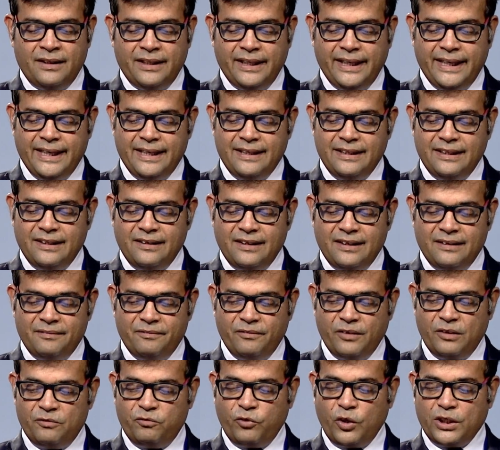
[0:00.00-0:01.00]
and
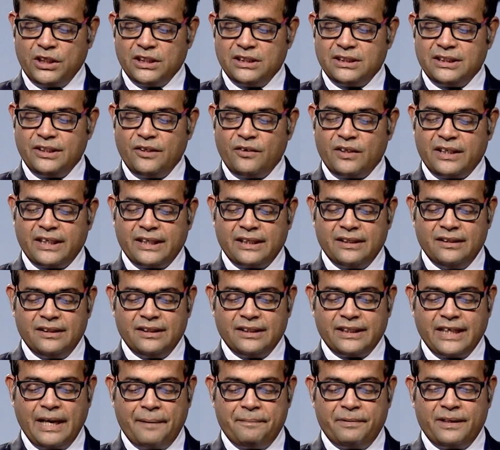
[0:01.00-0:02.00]
what is your
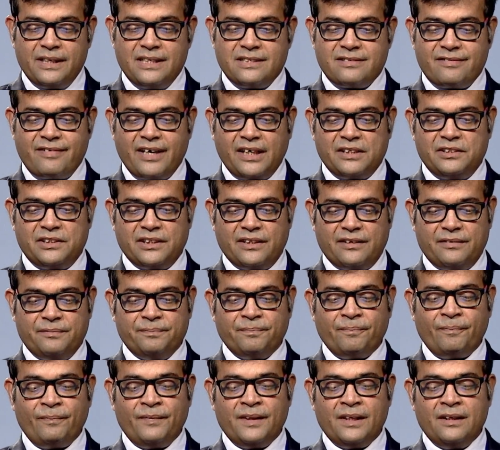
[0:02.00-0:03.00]
capital structure,
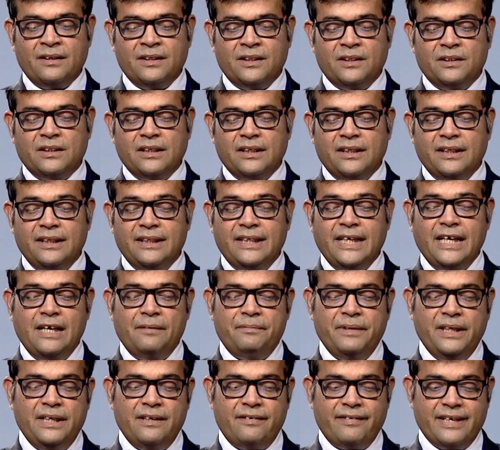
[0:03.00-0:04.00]
they'll
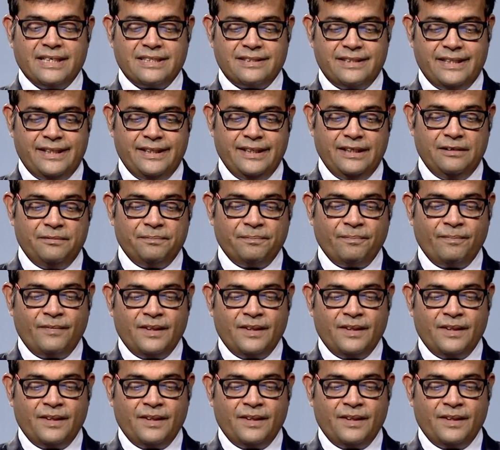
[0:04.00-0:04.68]
be interested in.